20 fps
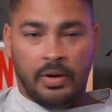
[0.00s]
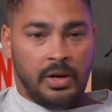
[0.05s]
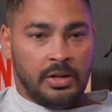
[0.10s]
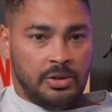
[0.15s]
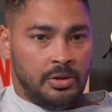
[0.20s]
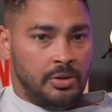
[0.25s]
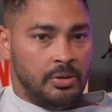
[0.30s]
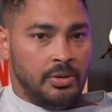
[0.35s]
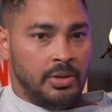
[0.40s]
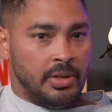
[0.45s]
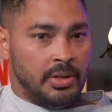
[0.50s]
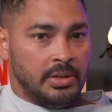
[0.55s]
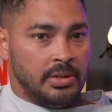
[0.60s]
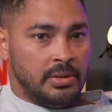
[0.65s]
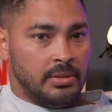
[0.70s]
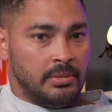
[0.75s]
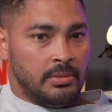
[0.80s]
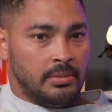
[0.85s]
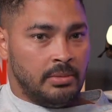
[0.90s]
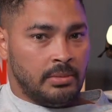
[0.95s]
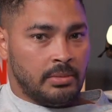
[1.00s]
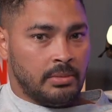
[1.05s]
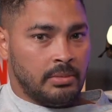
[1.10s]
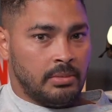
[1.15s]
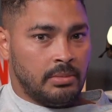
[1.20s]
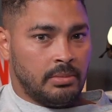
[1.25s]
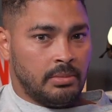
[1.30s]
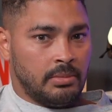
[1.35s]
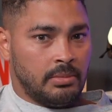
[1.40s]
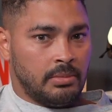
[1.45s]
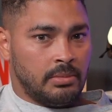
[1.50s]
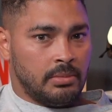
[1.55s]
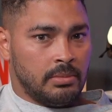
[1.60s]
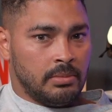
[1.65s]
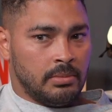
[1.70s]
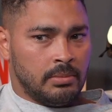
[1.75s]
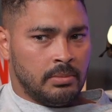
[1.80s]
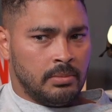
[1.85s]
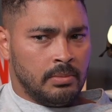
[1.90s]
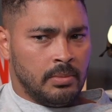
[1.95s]
I should do this.
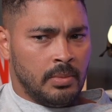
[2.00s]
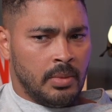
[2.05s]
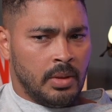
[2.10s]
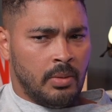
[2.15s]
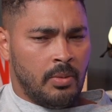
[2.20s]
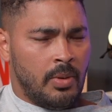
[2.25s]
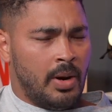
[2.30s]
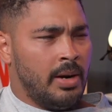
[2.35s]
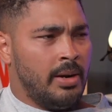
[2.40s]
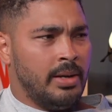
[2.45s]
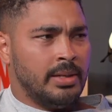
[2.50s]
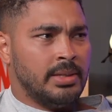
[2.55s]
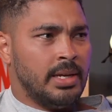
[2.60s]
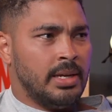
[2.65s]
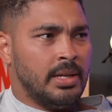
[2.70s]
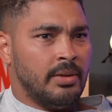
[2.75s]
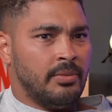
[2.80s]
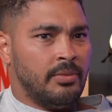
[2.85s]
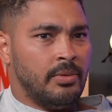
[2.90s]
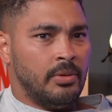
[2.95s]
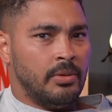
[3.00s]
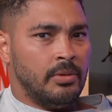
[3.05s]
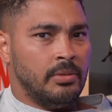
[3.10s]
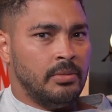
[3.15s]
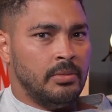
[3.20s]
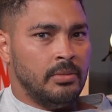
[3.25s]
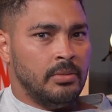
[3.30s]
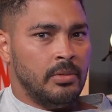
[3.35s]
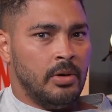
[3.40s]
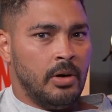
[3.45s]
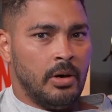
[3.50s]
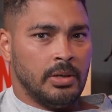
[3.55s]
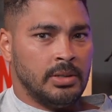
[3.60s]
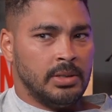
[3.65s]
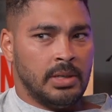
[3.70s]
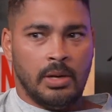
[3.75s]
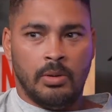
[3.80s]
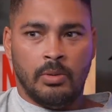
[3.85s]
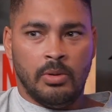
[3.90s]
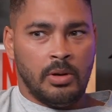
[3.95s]
Why did I say that for? Oh, because
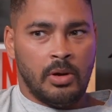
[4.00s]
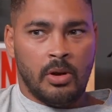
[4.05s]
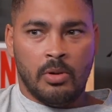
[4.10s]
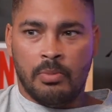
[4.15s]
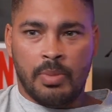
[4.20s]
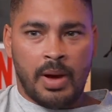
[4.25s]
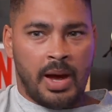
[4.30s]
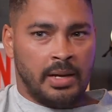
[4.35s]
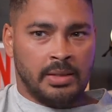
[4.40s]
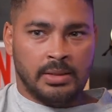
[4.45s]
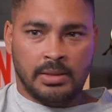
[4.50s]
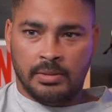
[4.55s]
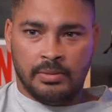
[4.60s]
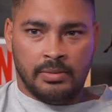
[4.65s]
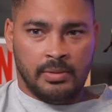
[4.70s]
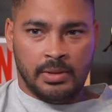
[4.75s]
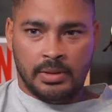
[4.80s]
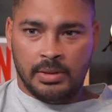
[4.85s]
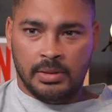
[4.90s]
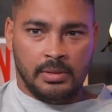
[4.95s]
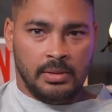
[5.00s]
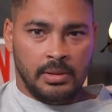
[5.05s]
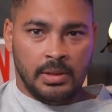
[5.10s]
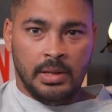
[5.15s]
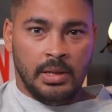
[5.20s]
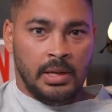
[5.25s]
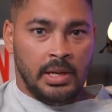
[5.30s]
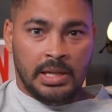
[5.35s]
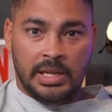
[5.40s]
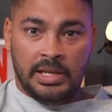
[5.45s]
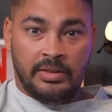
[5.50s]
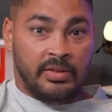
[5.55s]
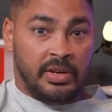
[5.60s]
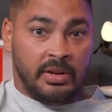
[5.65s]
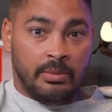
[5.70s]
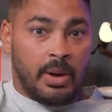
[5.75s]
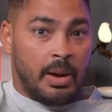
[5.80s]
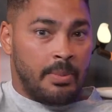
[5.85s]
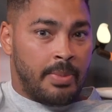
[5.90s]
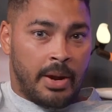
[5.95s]
I don't want to go back to freaking living
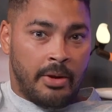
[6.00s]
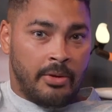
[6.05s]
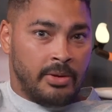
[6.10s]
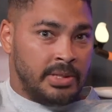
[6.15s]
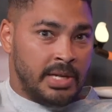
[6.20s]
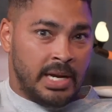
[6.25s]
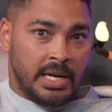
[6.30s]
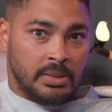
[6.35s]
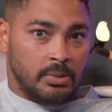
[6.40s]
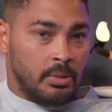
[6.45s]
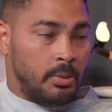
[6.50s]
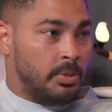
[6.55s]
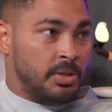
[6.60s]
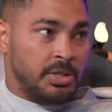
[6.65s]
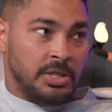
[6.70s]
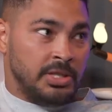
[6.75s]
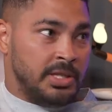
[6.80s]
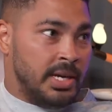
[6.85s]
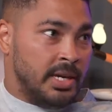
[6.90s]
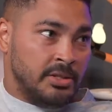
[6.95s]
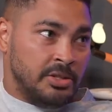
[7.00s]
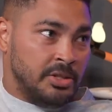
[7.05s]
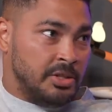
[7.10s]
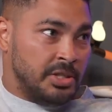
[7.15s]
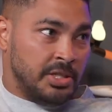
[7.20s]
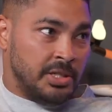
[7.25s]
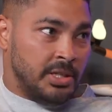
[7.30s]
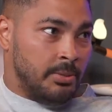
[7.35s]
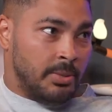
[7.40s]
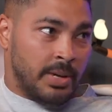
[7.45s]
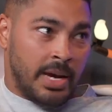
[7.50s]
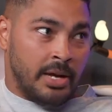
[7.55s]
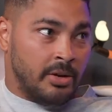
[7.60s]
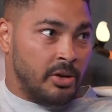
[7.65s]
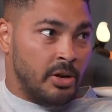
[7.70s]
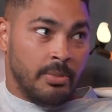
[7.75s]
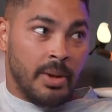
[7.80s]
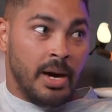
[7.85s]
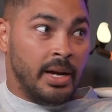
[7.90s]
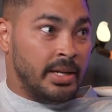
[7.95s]
at my parents' house when we just had Gigi and we had
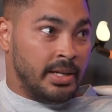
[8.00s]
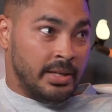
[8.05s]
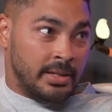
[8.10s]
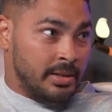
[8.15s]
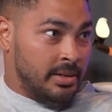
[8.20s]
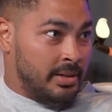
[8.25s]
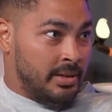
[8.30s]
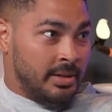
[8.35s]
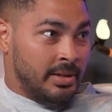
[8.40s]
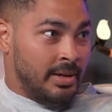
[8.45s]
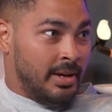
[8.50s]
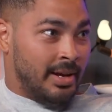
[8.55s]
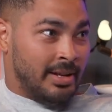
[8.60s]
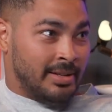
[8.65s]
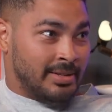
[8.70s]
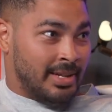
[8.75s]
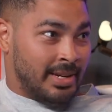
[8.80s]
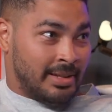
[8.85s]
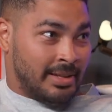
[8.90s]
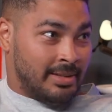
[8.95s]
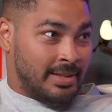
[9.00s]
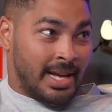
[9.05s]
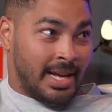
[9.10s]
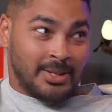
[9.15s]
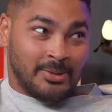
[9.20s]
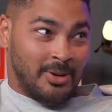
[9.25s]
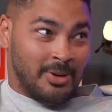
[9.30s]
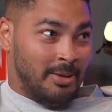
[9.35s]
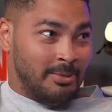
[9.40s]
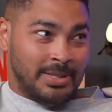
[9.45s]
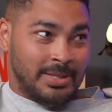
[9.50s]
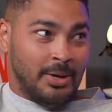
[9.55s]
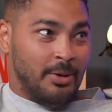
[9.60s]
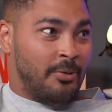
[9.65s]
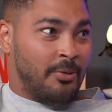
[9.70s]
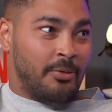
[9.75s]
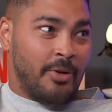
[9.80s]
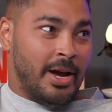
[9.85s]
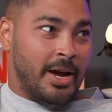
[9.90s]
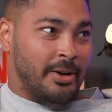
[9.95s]
no money. I was like, that's what I'm so
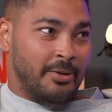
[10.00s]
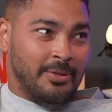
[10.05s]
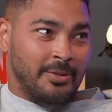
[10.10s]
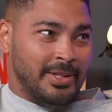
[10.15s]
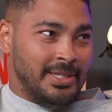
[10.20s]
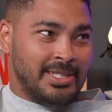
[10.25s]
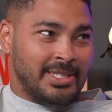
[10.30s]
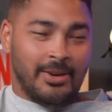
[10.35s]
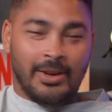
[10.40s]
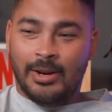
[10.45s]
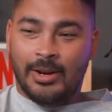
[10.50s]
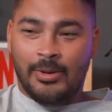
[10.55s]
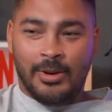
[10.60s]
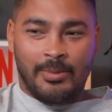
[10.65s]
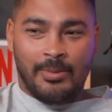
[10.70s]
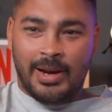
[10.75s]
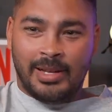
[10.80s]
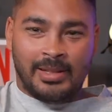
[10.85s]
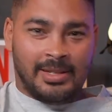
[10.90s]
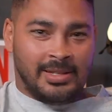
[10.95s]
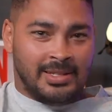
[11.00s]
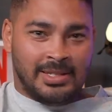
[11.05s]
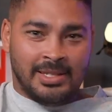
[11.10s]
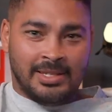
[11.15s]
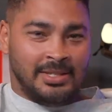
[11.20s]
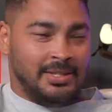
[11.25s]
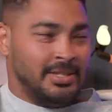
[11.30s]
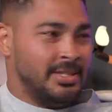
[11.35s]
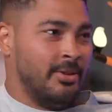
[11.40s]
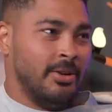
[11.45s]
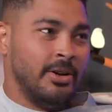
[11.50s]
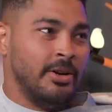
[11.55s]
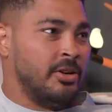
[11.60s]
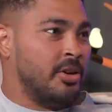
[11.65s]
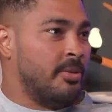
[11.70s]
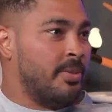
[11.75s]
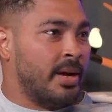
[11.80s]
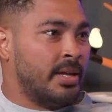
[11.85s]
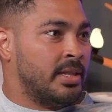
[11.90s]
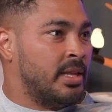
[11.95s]
afraid of. And so I don't want to make decisions so I don't
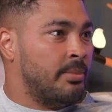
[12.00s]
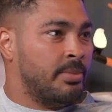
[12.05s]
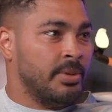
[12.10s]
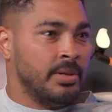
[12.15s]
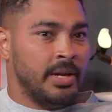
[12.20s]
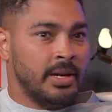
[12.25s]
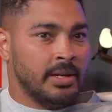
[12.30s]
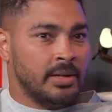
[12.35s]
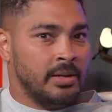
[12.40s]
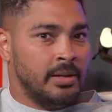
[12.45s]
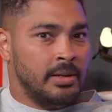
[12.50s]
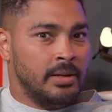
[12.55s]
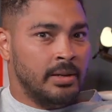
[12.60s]
go back there. But like,